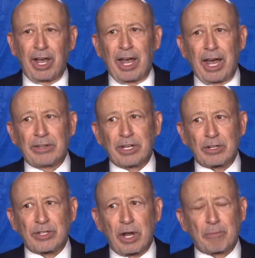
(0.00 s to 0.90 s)
And
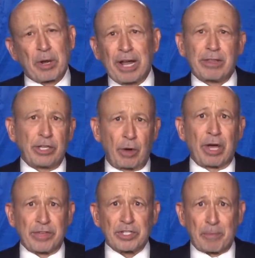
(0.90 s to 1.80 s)
there's a, but I, you know,
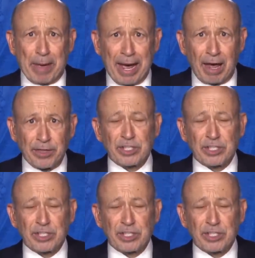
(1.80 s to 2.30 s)
there's a path.